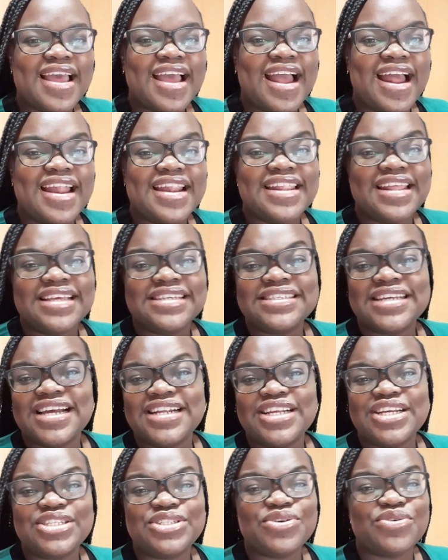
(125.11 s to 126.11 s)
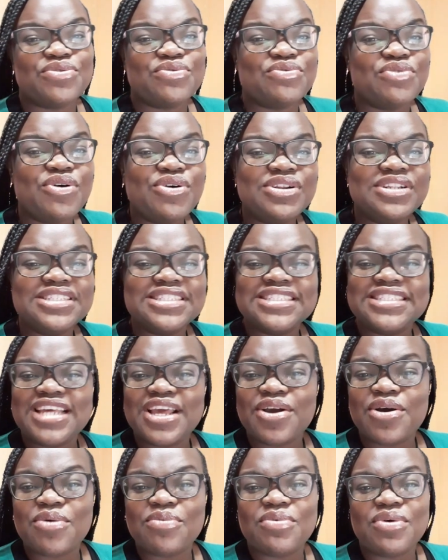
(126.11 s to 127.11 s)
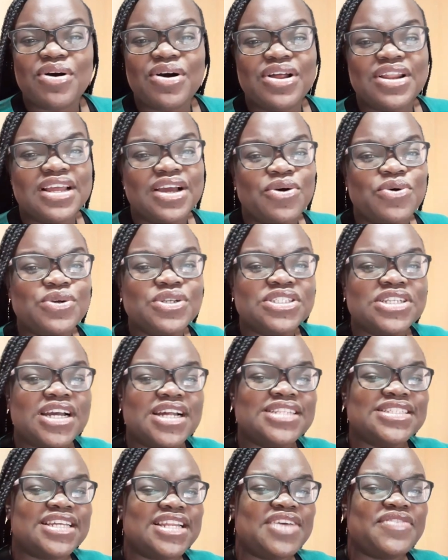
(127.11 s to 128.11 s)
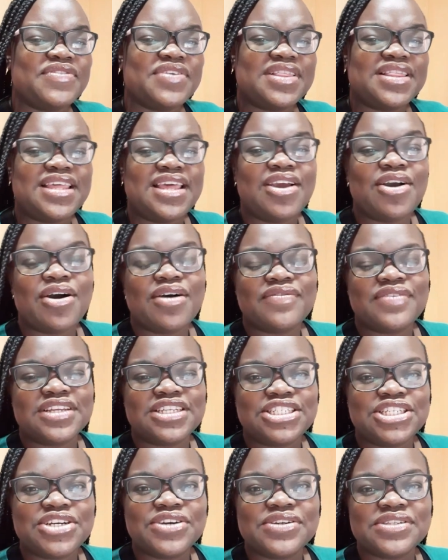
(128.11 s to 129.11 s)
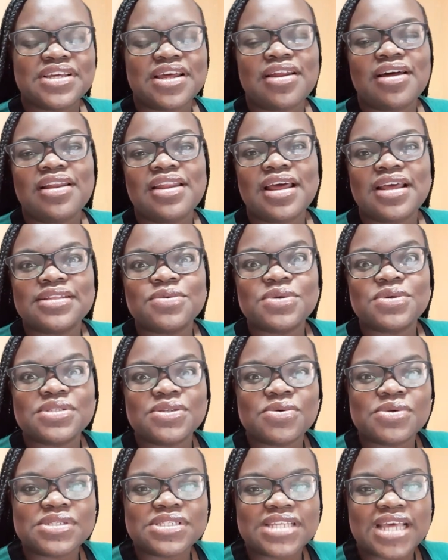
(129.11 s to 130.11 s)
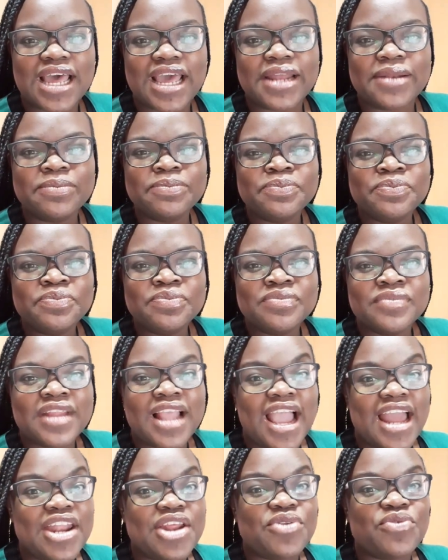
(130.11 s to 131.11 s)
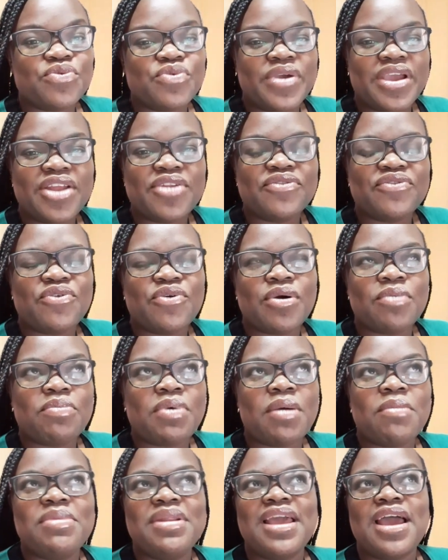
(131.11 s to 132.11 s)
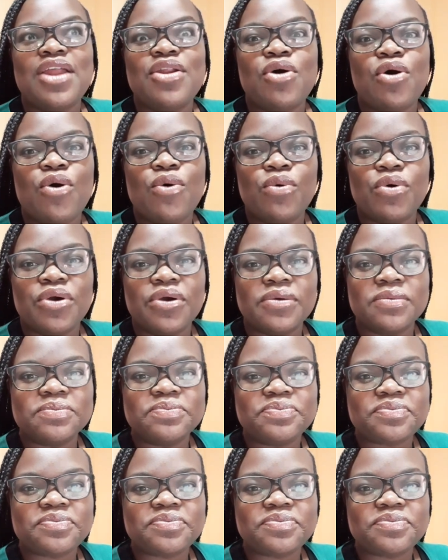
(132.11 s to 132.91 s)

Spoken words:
And they started to run to take up all the cushions and everything off the chairs and all that was outside. And it rained for probably an hour.